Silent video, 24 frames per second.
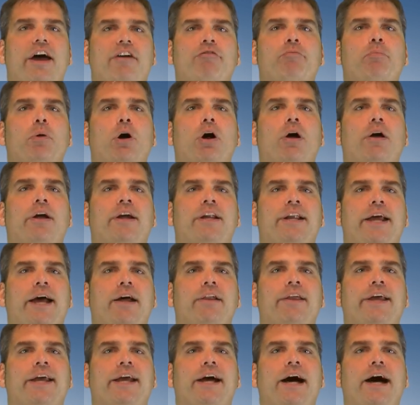F P A R and
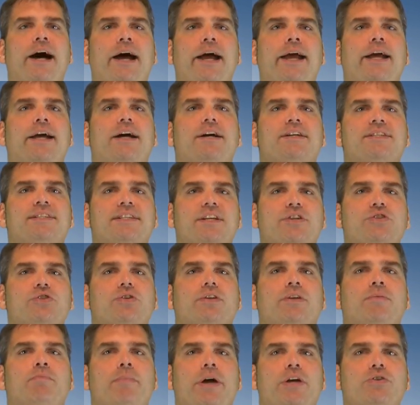L A I
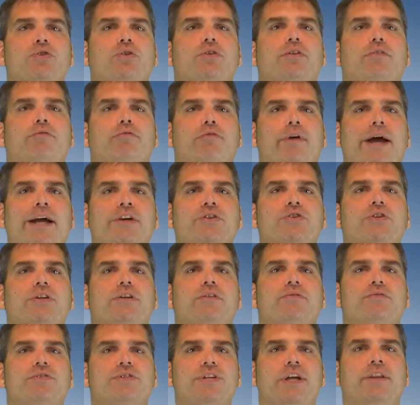essentially measure the fraction
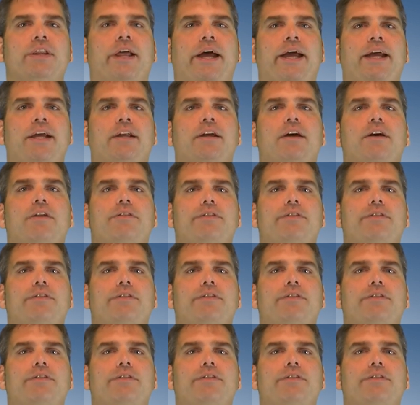of sunlight